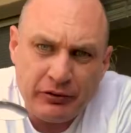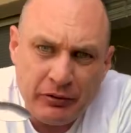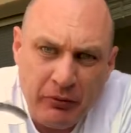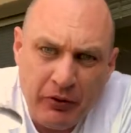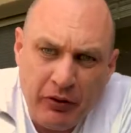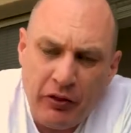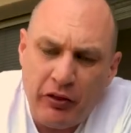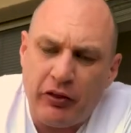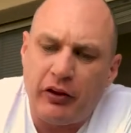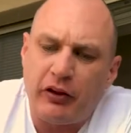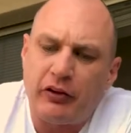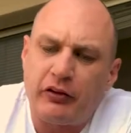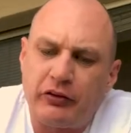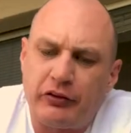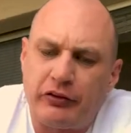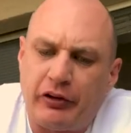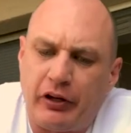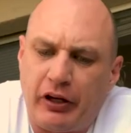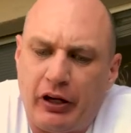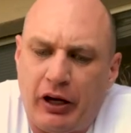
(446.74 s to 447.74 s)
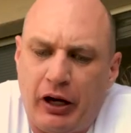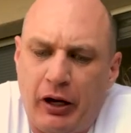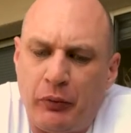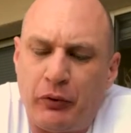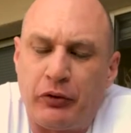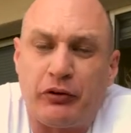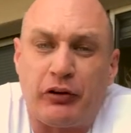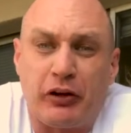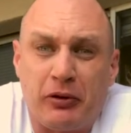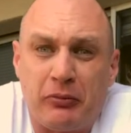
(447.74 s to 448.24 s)
Some of the things that I
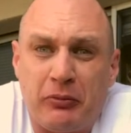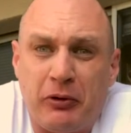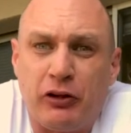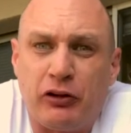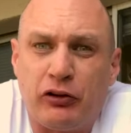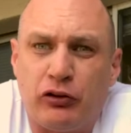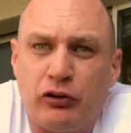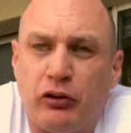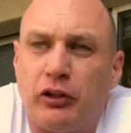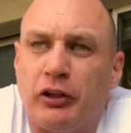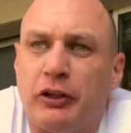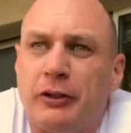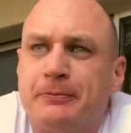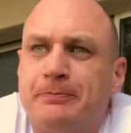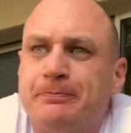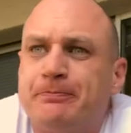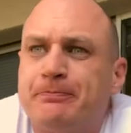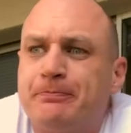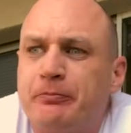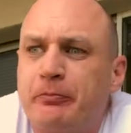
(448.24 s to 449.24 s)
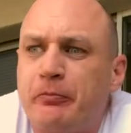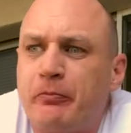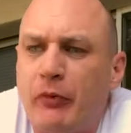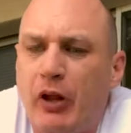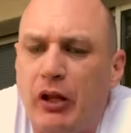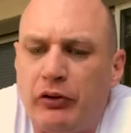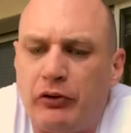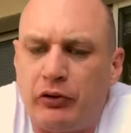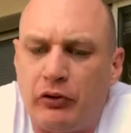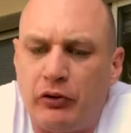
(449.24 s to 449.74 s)
would recommend doing
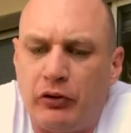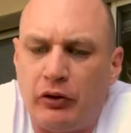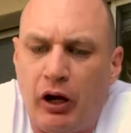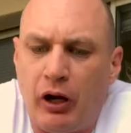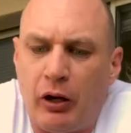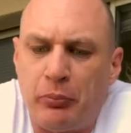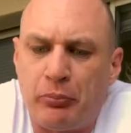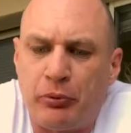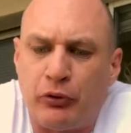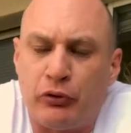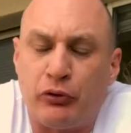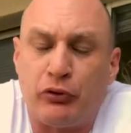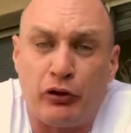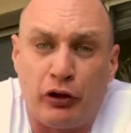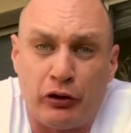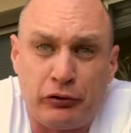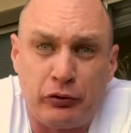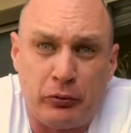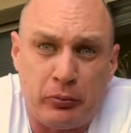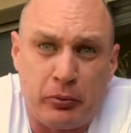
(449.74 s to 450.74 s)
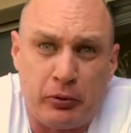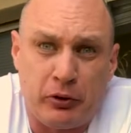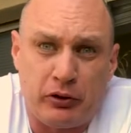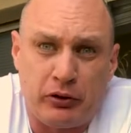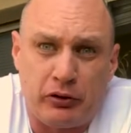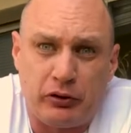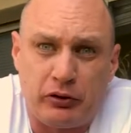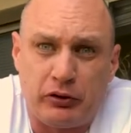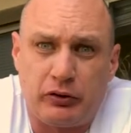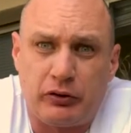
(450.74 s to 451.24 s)
to help you not to
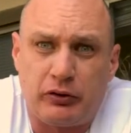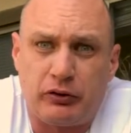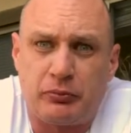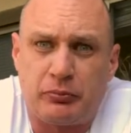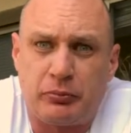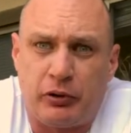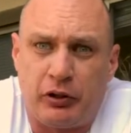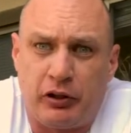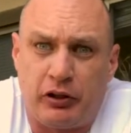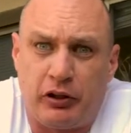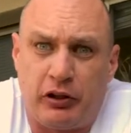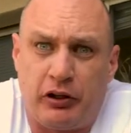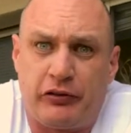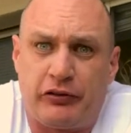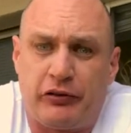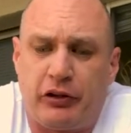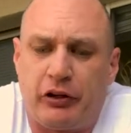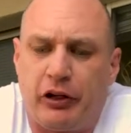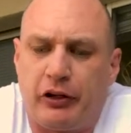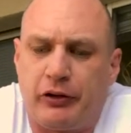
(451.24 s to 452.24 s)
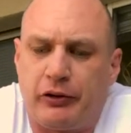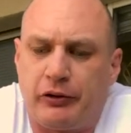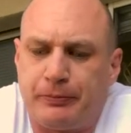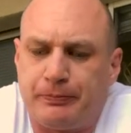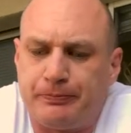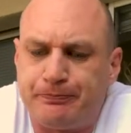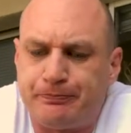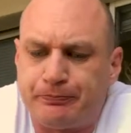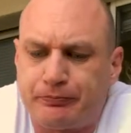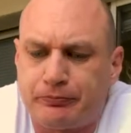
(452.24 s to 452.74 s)
procrastinate
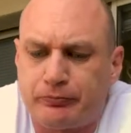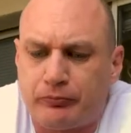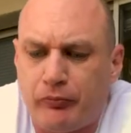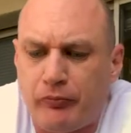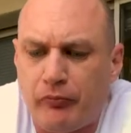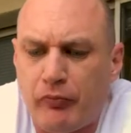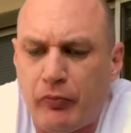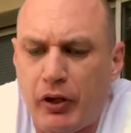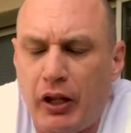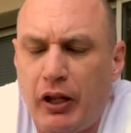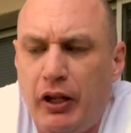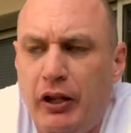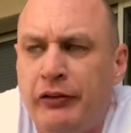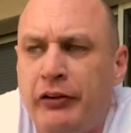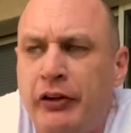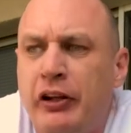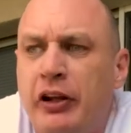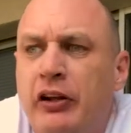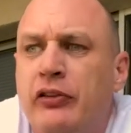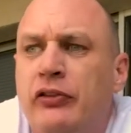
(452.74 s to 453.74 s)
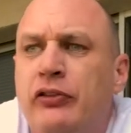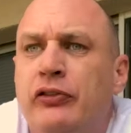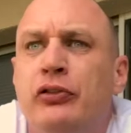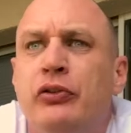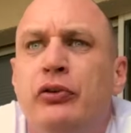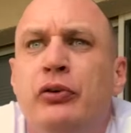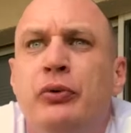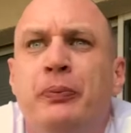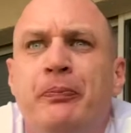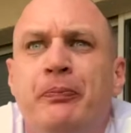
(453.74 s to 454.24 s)
is, I guess,
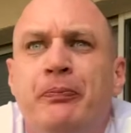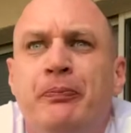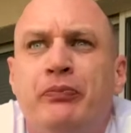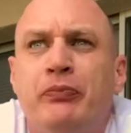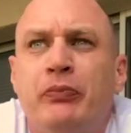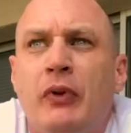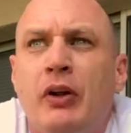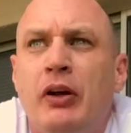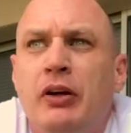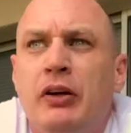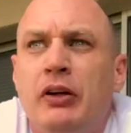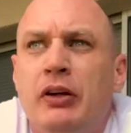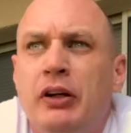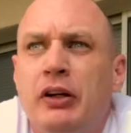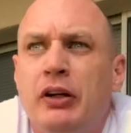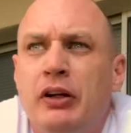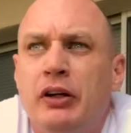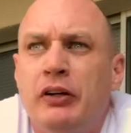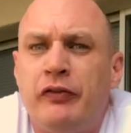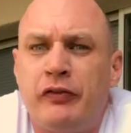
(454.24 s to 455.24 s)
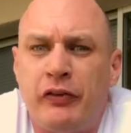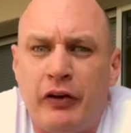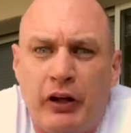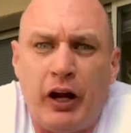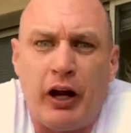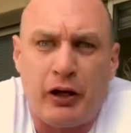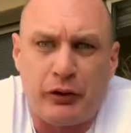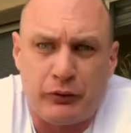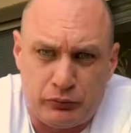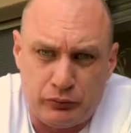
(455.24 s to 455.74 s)
to
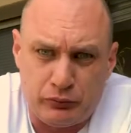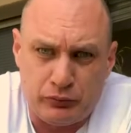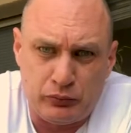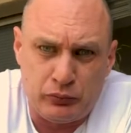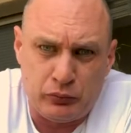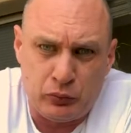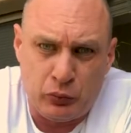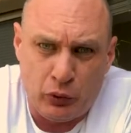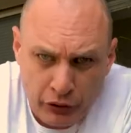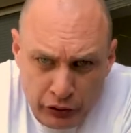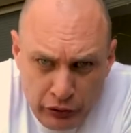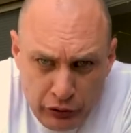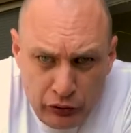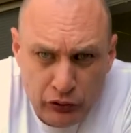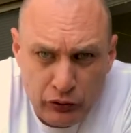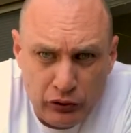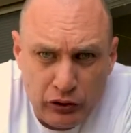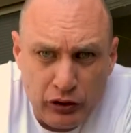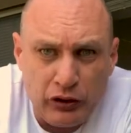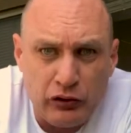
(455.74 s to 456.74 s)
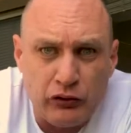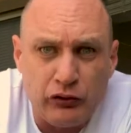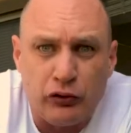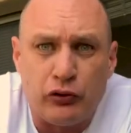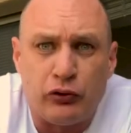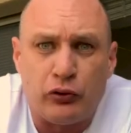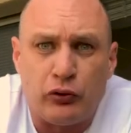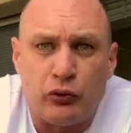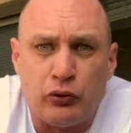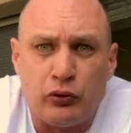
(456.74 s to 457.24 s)
figure out what you need
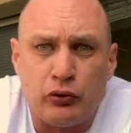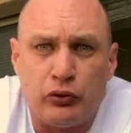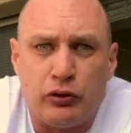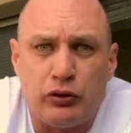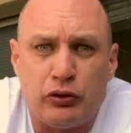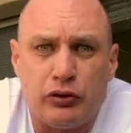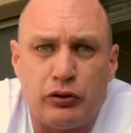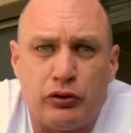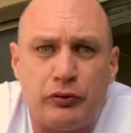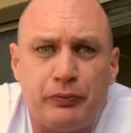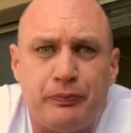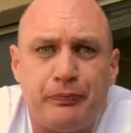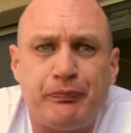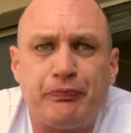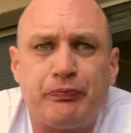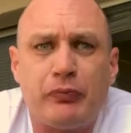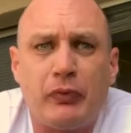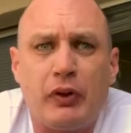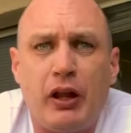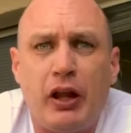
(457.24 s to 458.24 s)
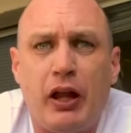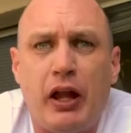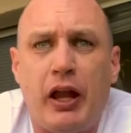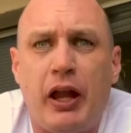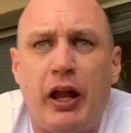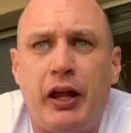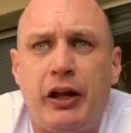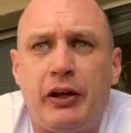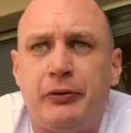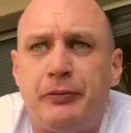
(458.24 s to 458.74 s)
to do
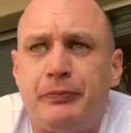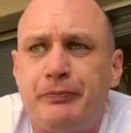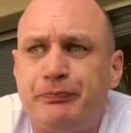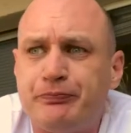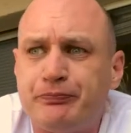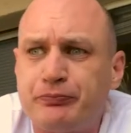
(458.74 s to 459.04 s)
and